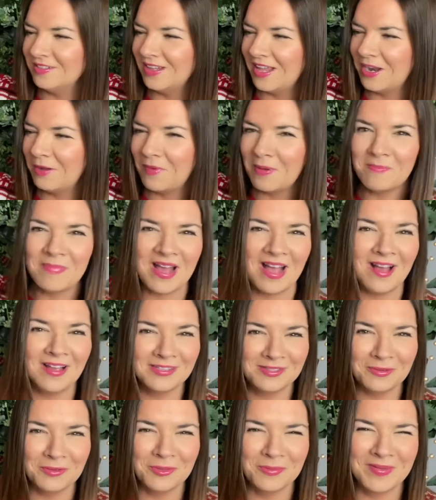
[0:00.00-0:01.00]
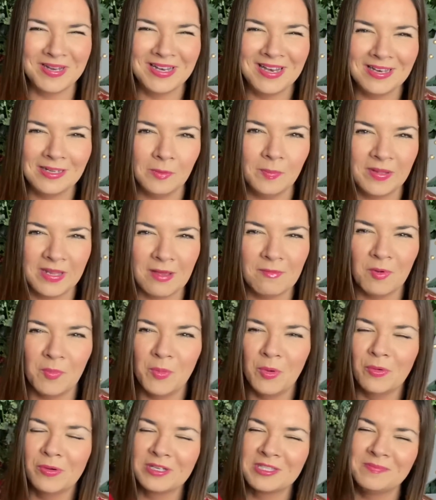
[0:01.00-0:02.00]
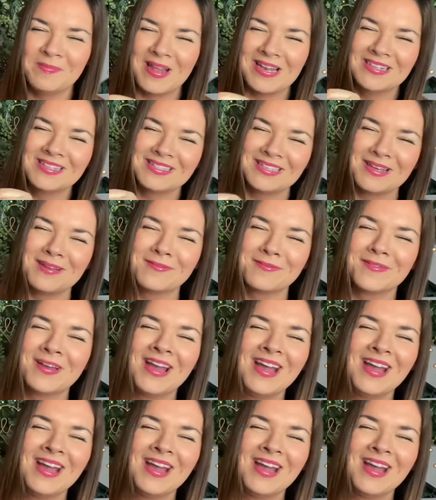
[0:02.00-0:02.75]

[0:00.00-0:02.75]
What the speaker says: and I went back, I saw them in Lidl, but they were more expensive.